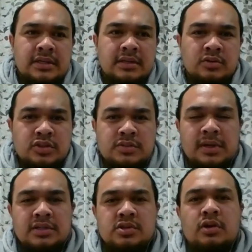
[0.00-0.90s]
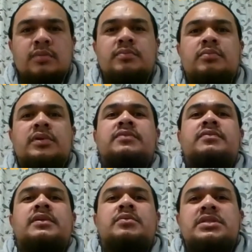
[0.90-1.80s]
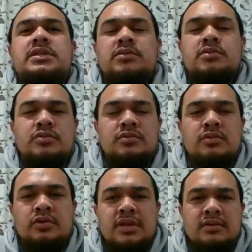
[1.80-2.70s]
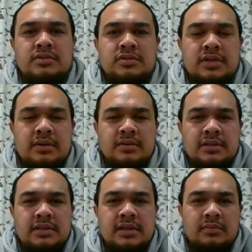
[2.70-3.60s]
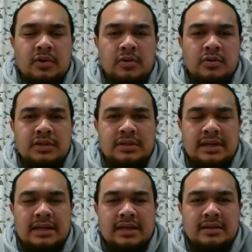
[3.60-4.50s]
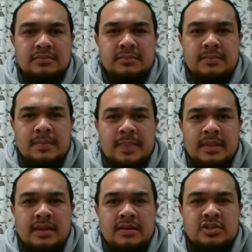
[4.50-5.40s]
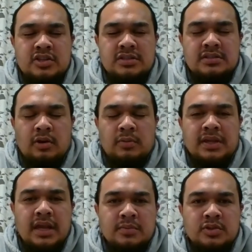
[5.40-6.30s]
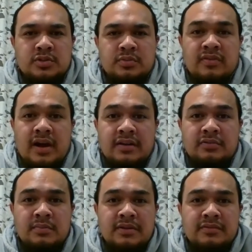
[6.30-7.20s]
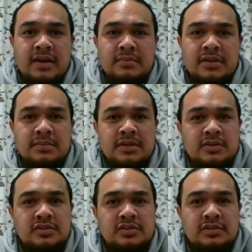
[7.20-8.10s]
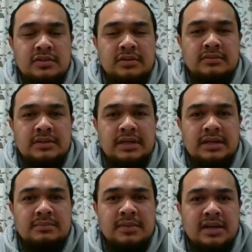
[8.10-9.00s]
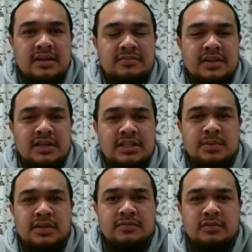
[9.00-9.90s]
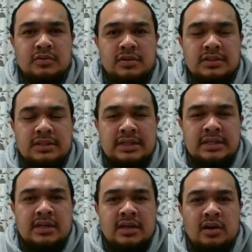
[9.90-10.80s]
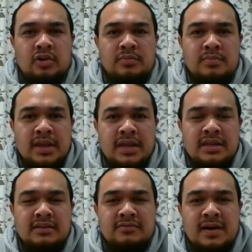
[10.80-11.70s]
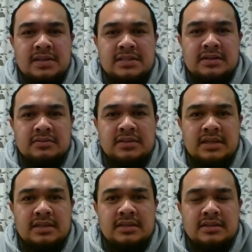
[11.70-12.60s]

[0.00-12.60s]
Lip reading: lose my job, if I Resene do go down to that road, just not being able to provide for my family, because and I think I speak for a lot of men and fathers out there,